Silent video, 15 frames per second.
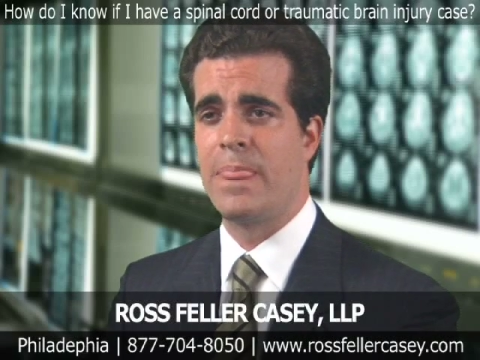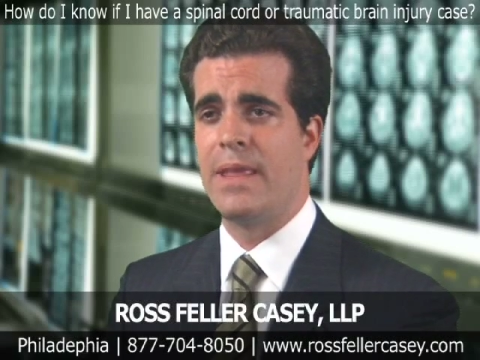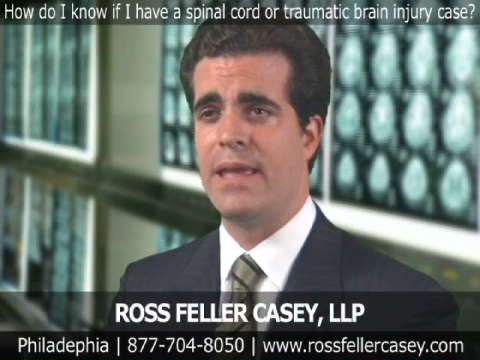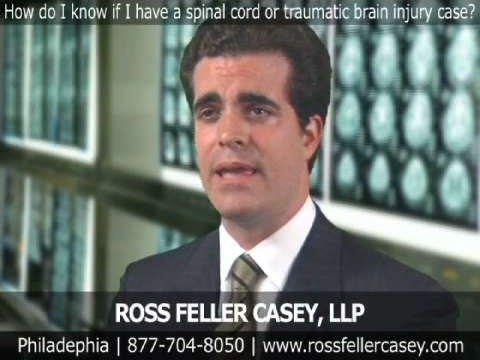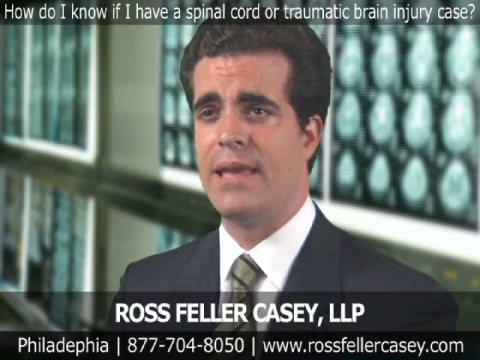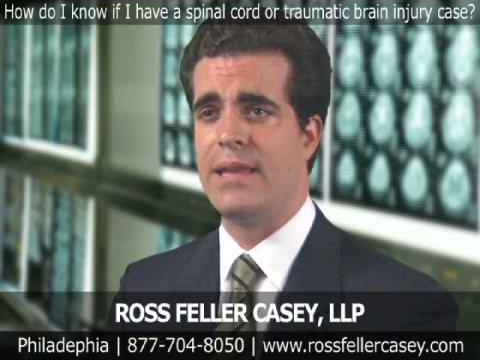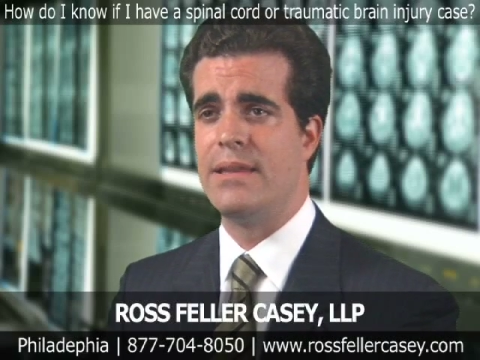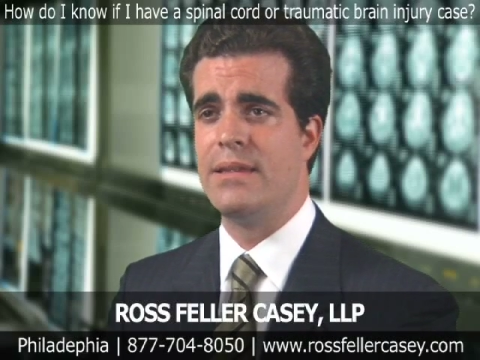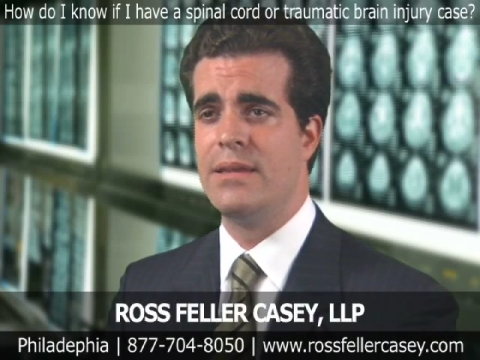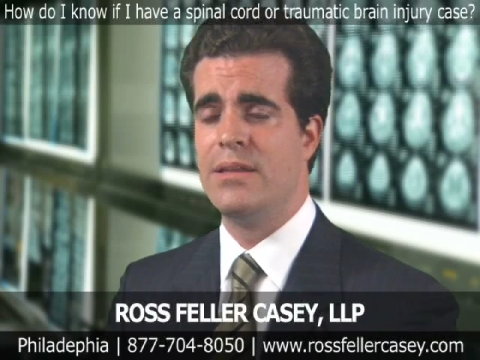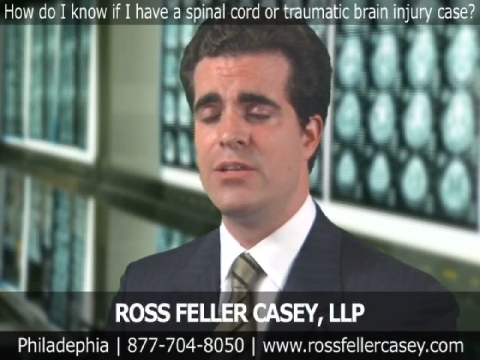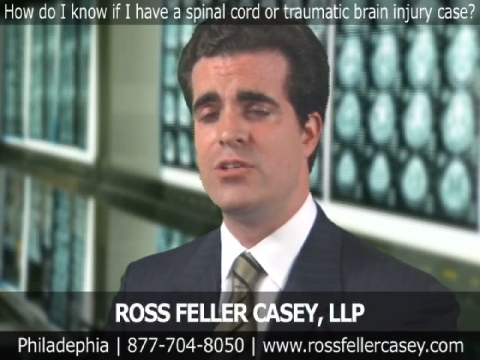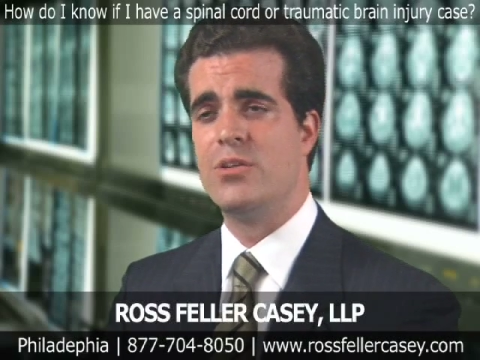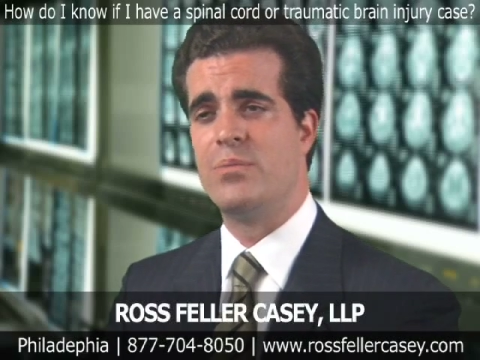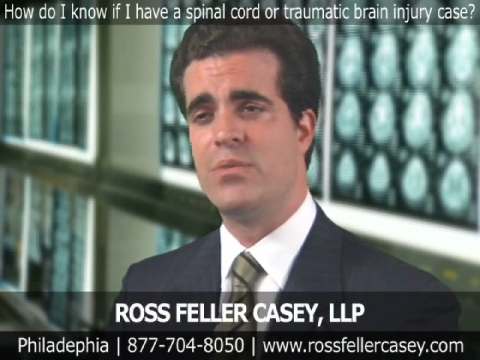and
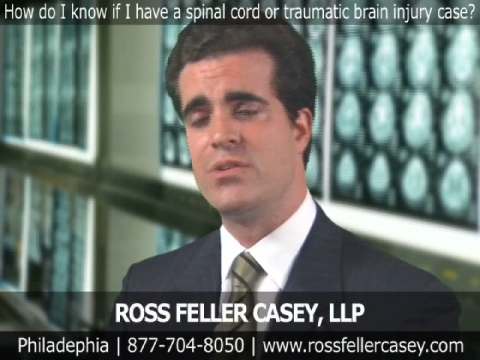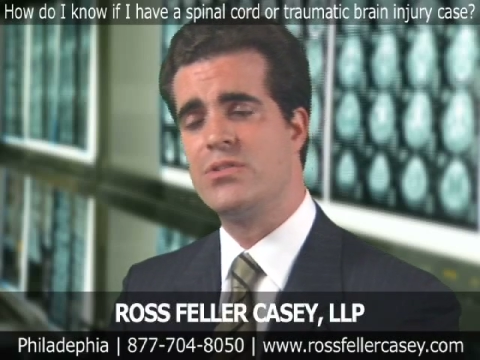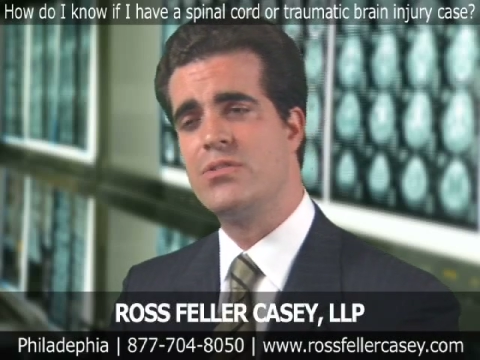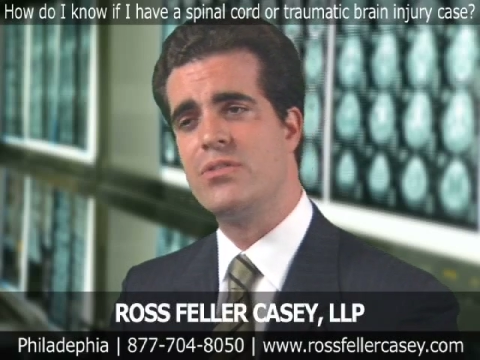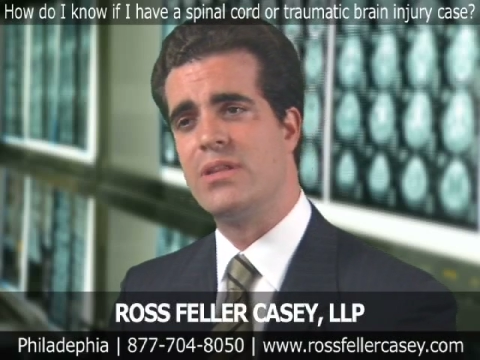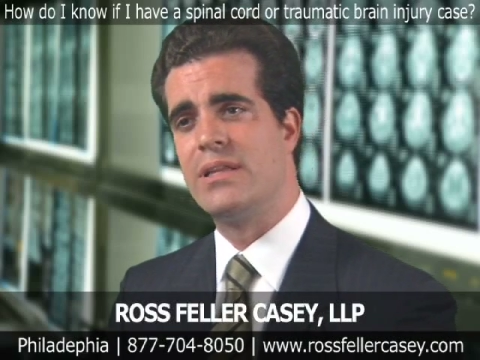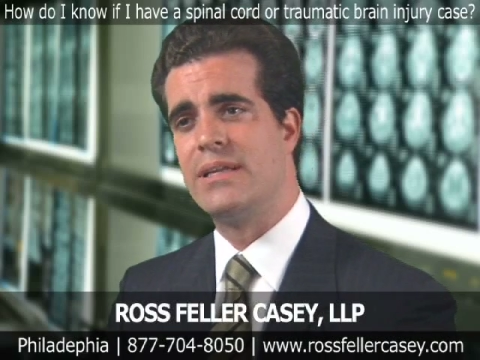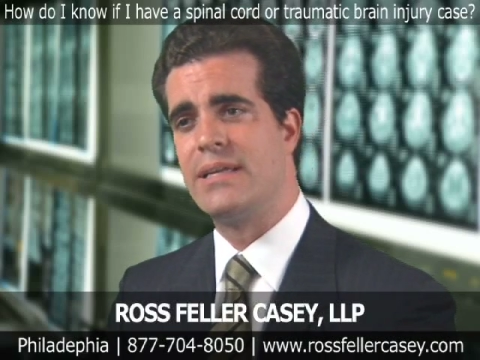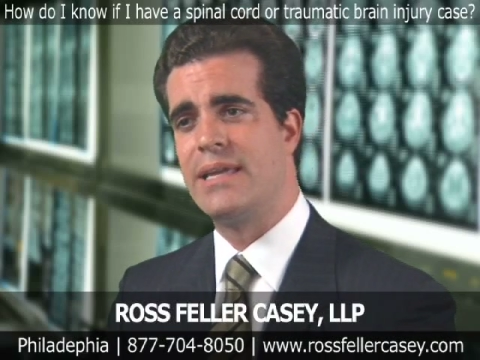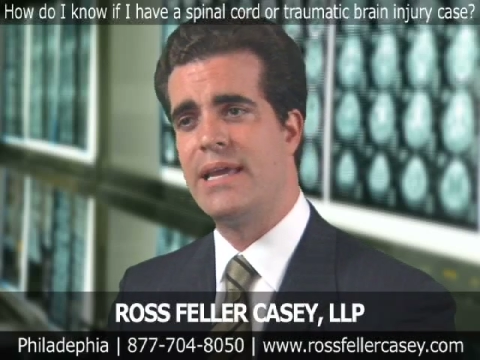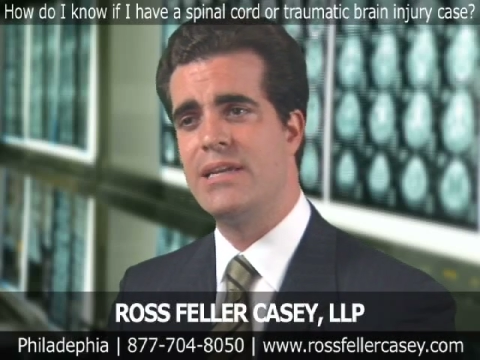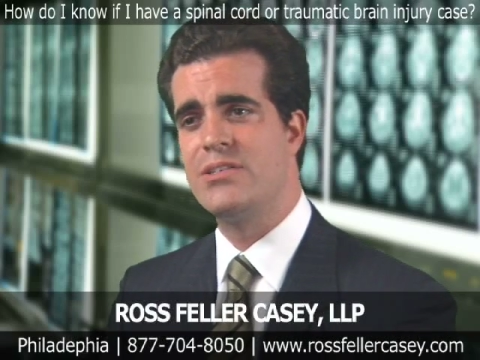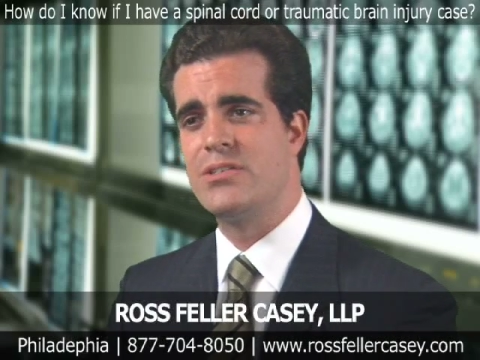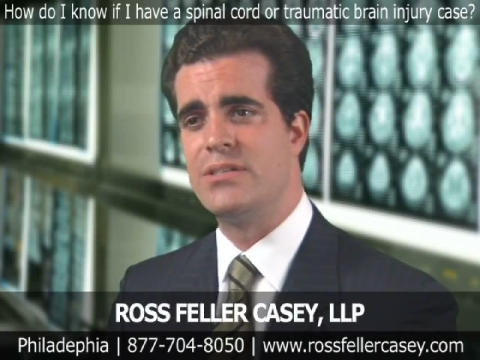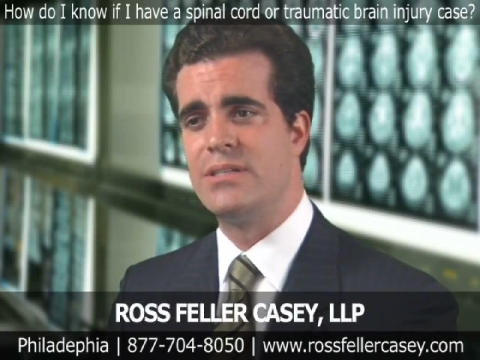to pursue the
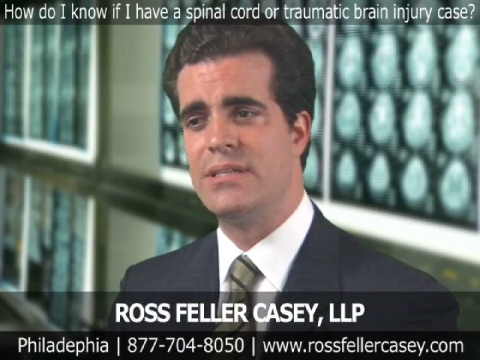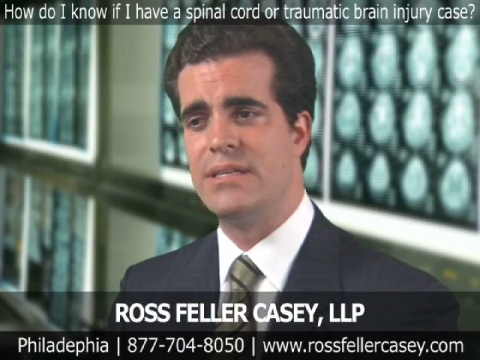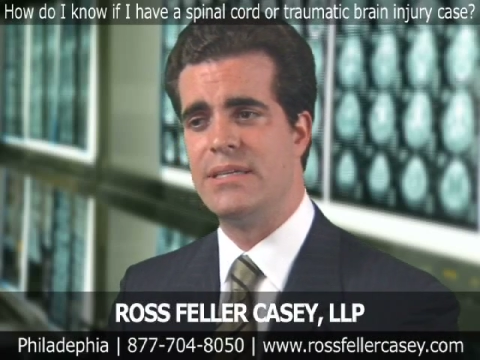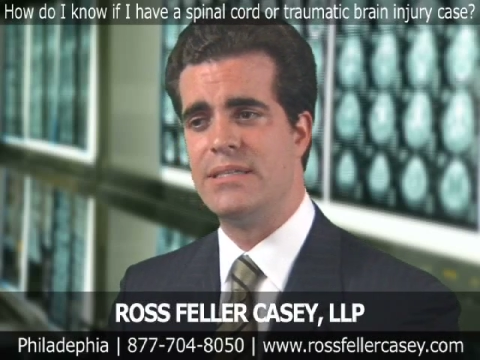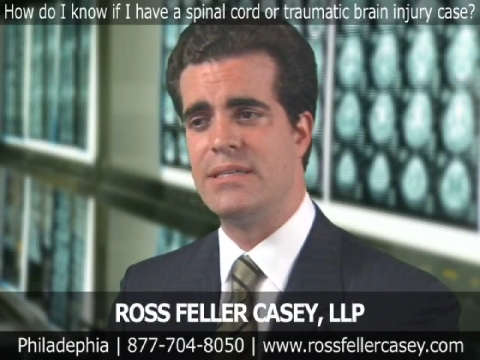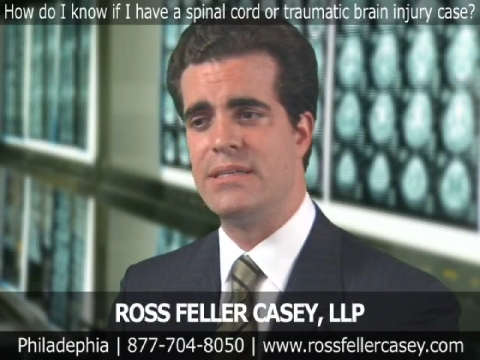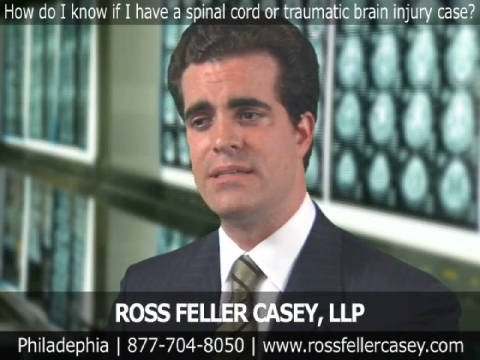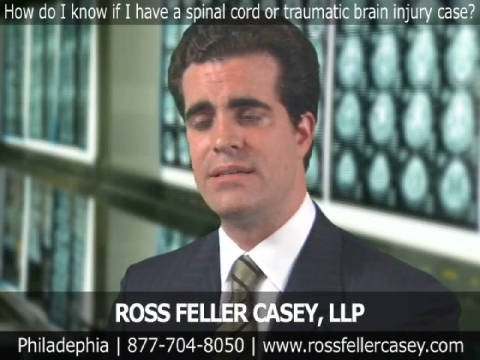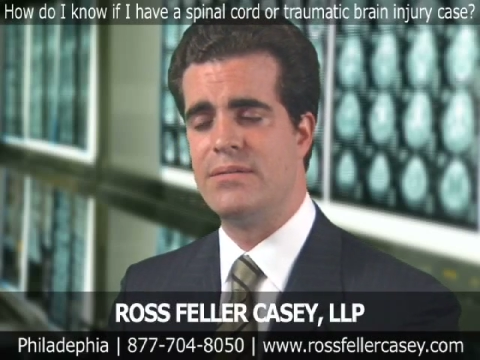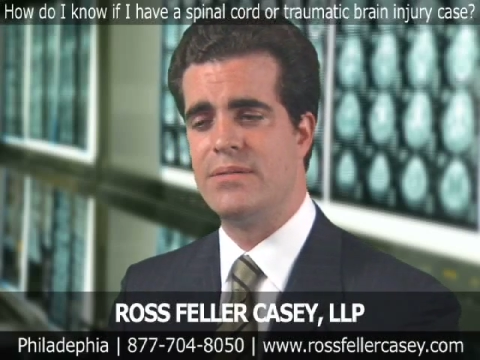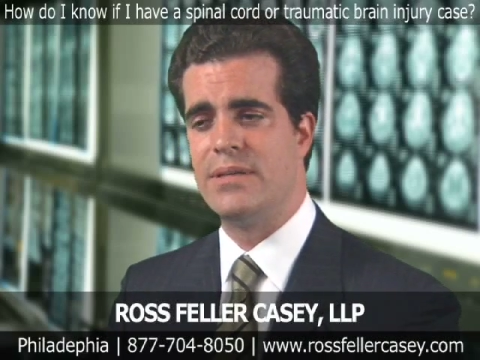litigation